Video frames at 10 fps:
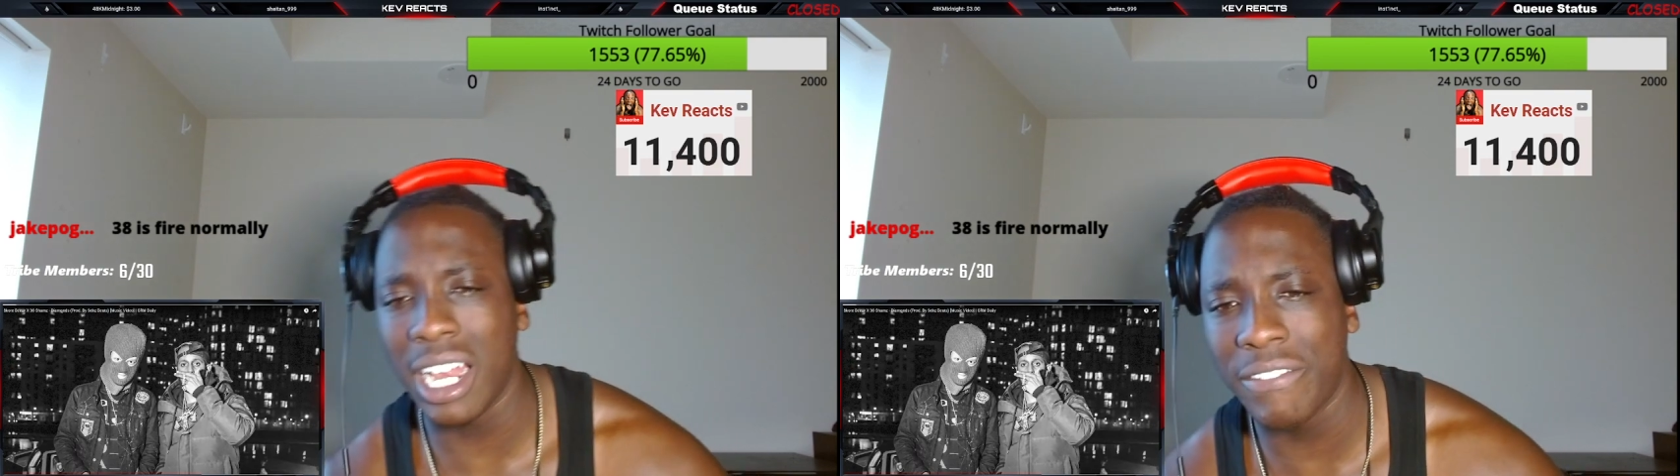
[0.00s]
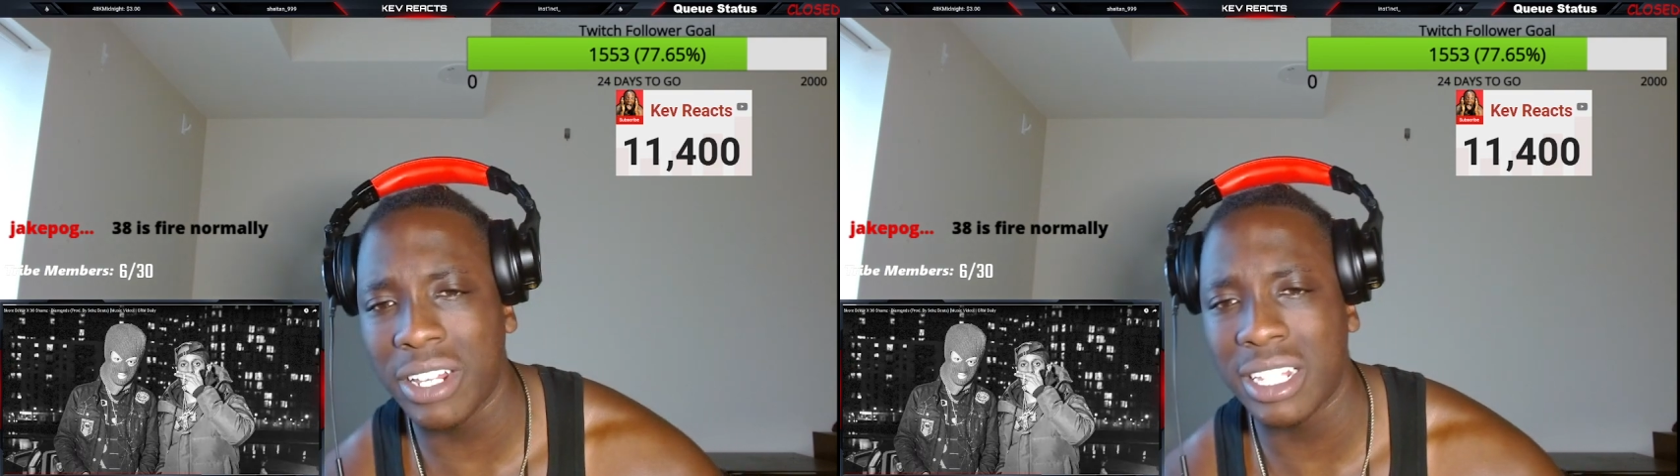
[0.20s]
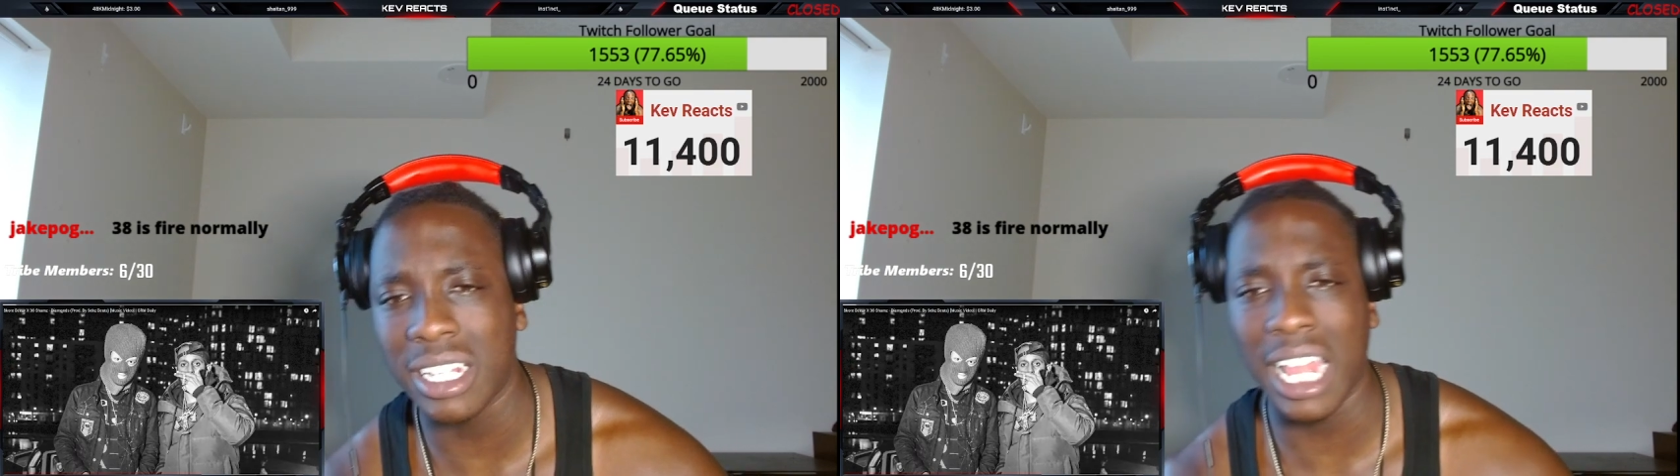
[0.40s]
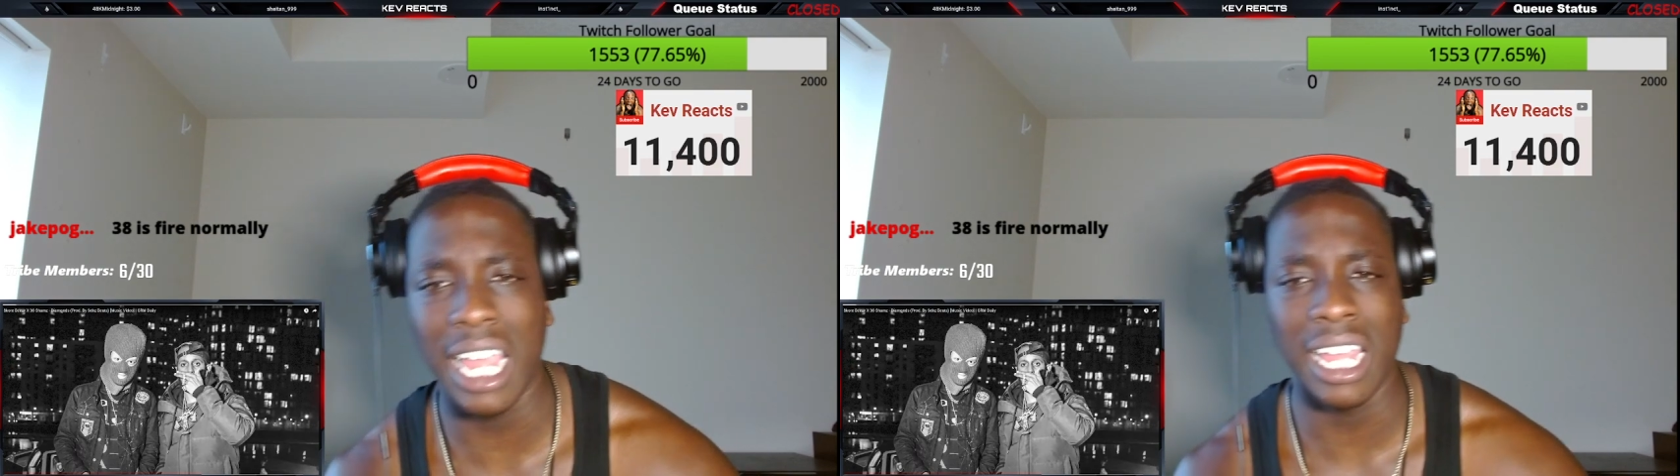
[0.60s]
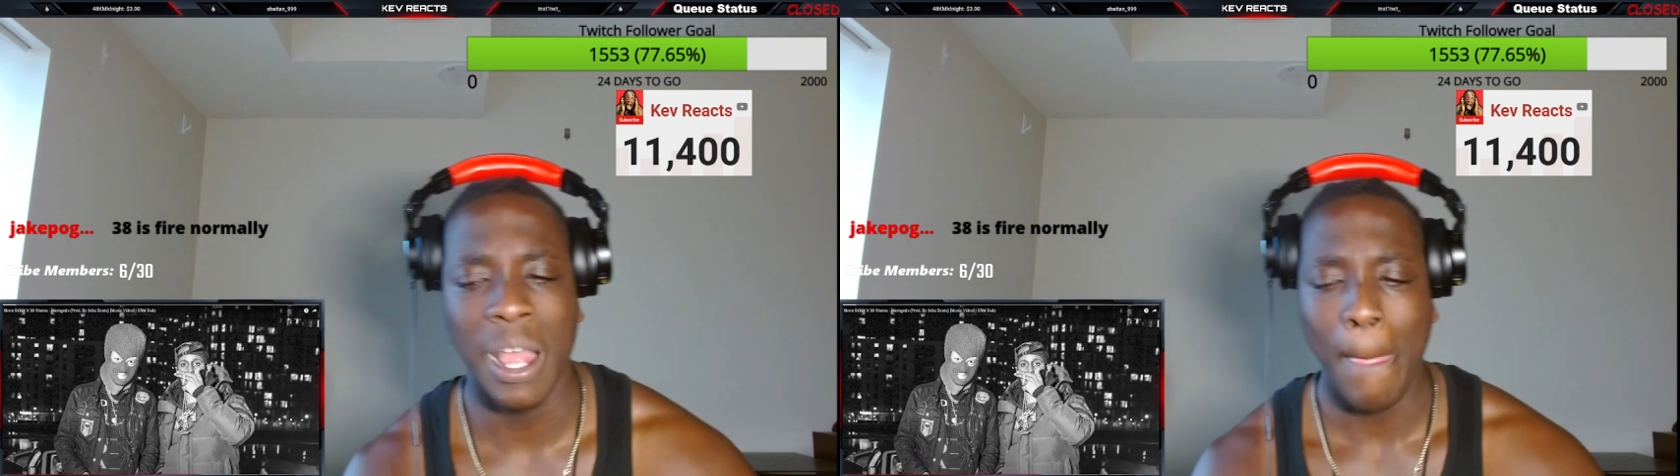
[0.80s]
even
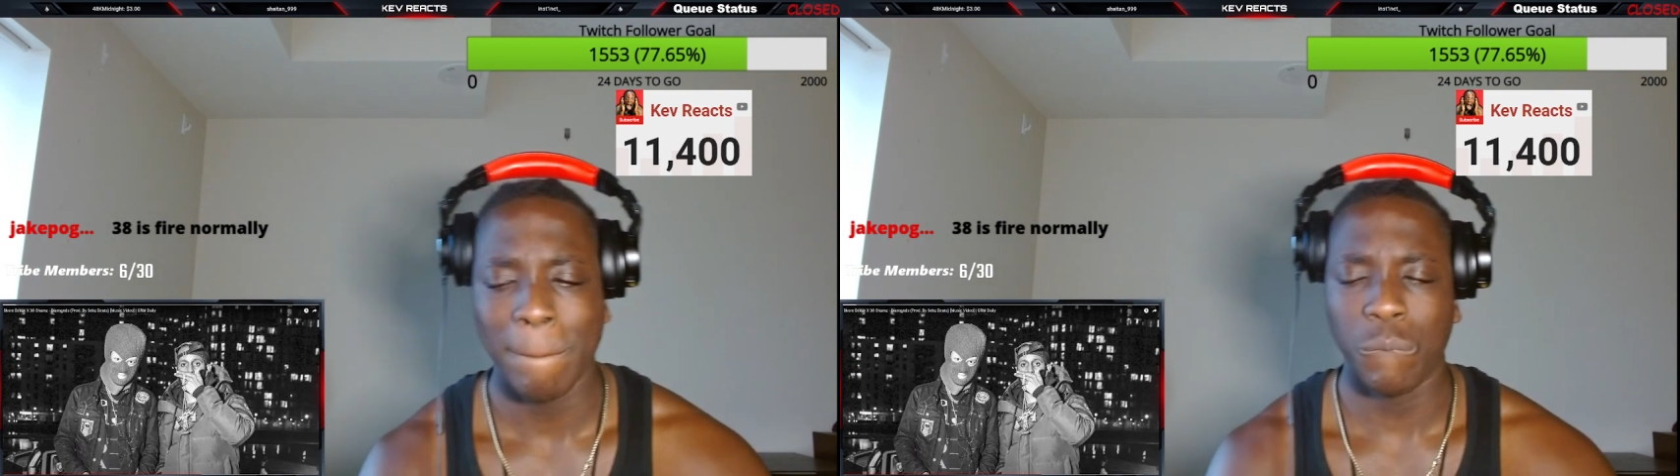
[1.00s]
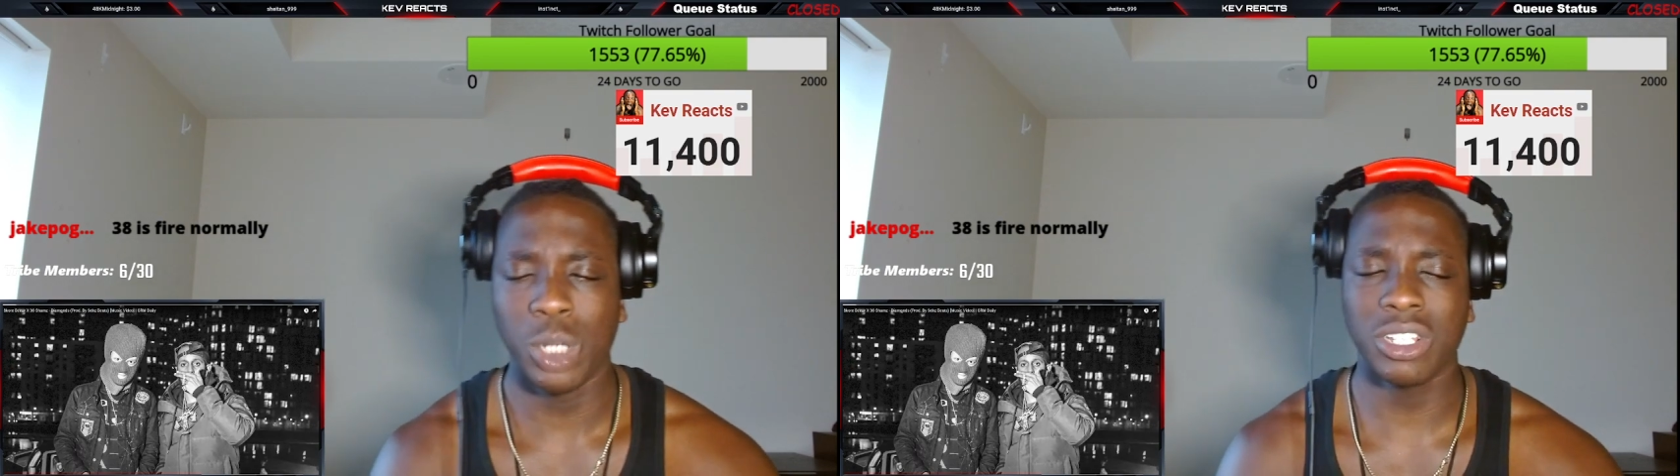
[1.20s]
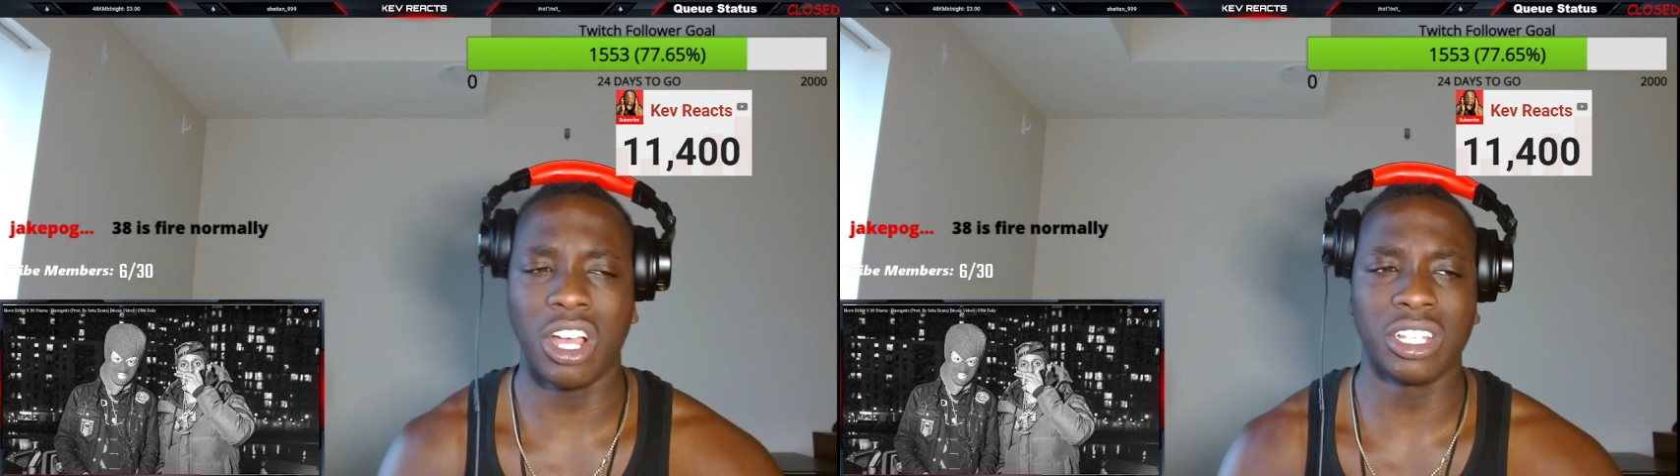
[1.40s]
like, what's it called?